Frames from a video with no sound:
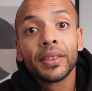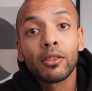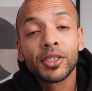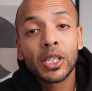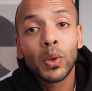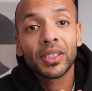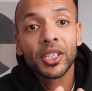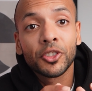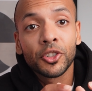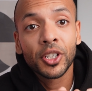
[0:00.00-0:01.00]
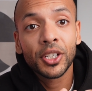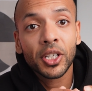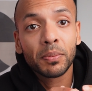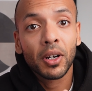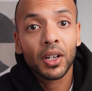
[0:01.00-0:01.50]
They'll see you as a
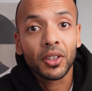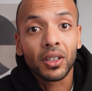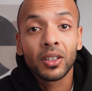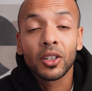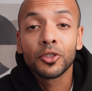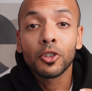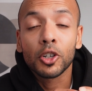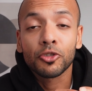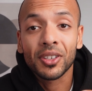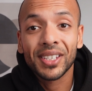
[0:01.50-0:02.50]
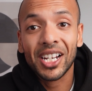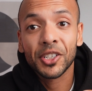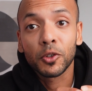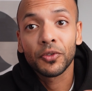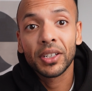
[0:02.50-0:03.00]
strategic partner, not a
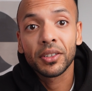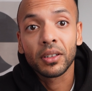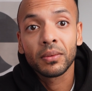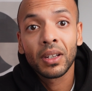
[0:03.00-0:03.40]
transactional vendor.